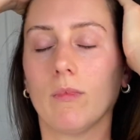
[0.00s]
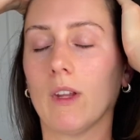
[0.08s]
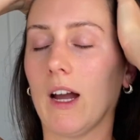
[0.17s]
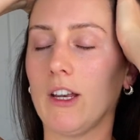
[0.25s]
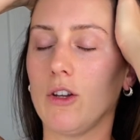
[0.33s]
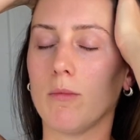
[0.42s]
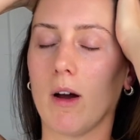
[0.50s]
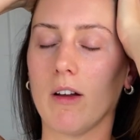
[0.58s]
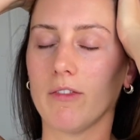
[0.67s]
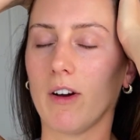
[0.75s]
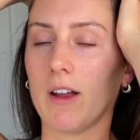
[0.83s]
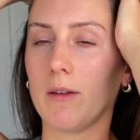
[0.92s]
And you might
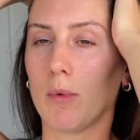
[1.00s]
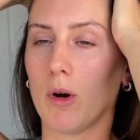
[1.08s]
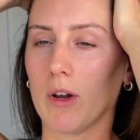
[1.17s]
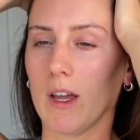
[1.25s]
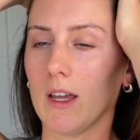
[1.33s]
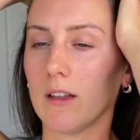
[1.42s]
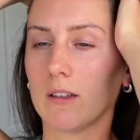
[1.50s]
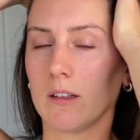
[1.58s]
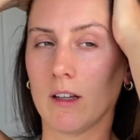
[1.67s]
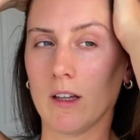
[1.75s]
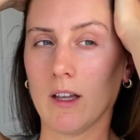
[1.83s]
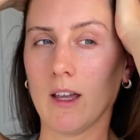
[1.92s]
find pockets,
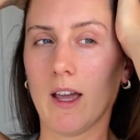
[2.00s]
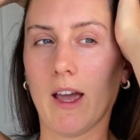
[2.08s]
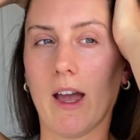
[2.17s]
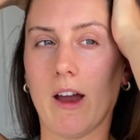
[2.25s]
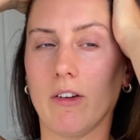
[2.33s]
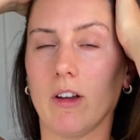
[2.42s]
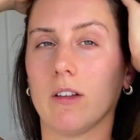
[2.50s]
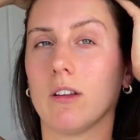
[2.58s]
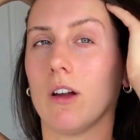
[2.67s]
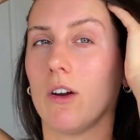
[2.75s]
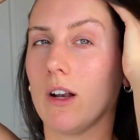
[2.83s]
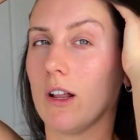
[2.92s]
areas
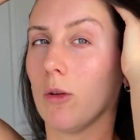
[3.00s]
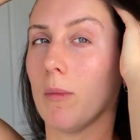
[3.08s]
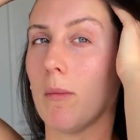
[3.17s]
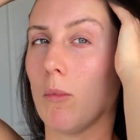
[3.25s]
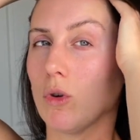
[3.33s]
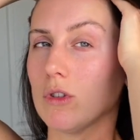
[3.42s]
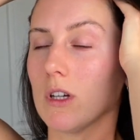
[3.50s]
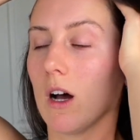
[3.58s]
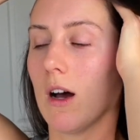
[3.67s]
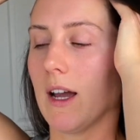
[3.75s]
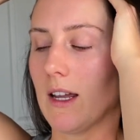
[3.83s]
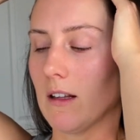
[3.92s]
that are a little bit more
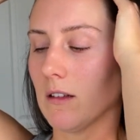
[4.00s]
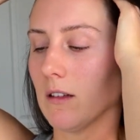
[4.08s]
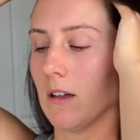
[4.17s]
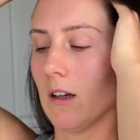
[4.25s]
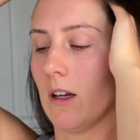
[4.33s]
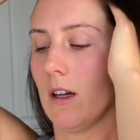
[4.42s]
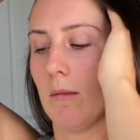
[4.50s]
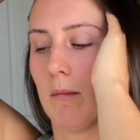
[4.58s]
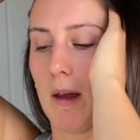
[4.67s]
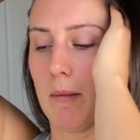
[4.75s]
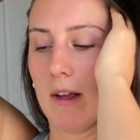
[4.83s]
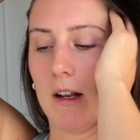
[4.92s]
tight,
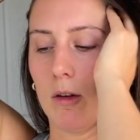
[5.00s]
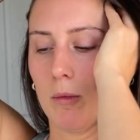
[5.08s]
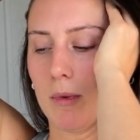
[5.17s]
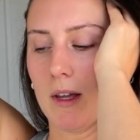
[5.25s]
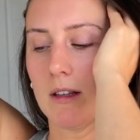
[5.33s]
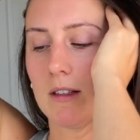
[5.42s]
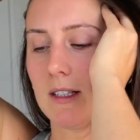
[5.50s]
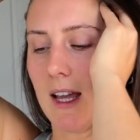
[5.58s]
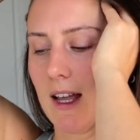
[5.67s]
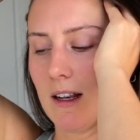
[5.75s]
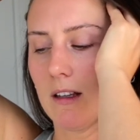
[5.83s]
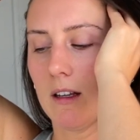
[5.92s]
maybe a little bit
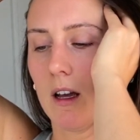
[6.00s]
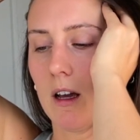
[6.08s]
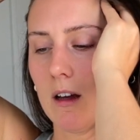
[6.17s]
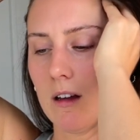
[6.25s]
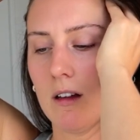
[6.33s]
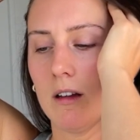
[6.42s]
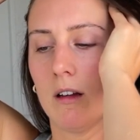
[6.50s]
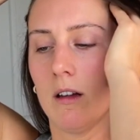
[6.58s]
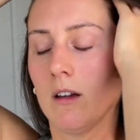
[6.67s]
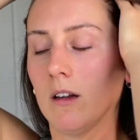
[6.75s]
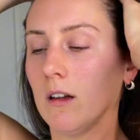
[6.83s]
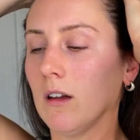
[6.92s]
tender.
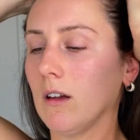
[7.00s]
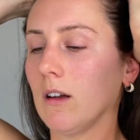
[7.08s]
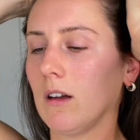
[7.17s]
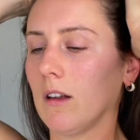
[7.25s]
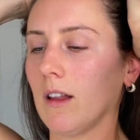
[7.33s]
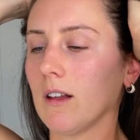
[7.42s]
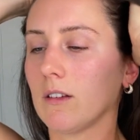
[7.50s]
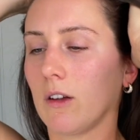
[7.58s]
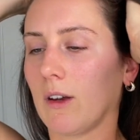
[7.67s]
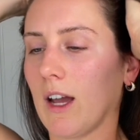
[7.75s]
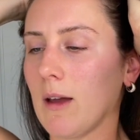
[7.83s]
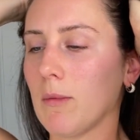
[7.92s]
That's
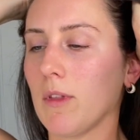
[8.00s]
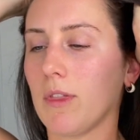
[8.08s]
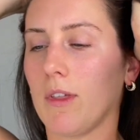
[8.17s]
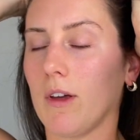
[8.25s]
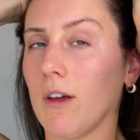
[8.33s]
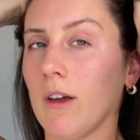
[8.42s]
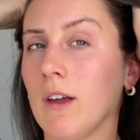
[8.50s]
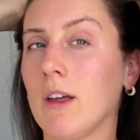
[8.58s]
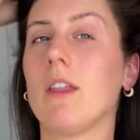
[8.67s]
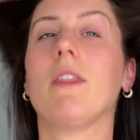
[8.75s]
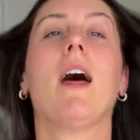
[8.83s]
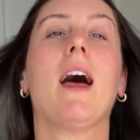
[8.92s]
okay, but the
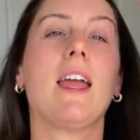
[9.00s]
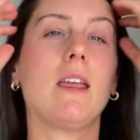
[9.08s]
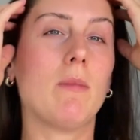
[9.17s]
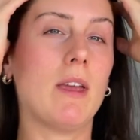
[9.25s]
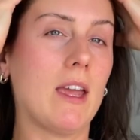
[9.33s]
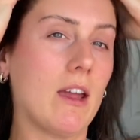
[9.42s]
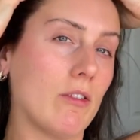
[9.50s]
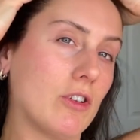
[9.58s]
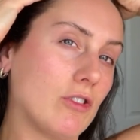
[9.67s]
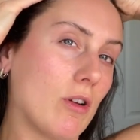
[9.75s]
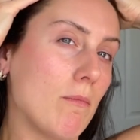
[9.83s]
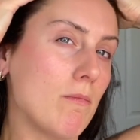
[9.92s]
aim here is
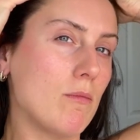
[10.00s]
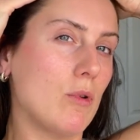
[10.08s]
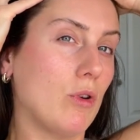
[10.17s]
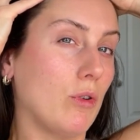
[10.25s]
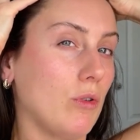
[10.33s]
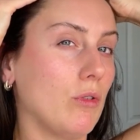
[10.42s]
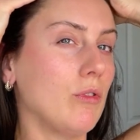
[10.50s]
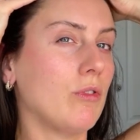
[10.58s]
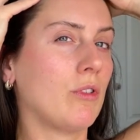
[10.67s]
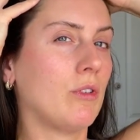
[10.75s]
to move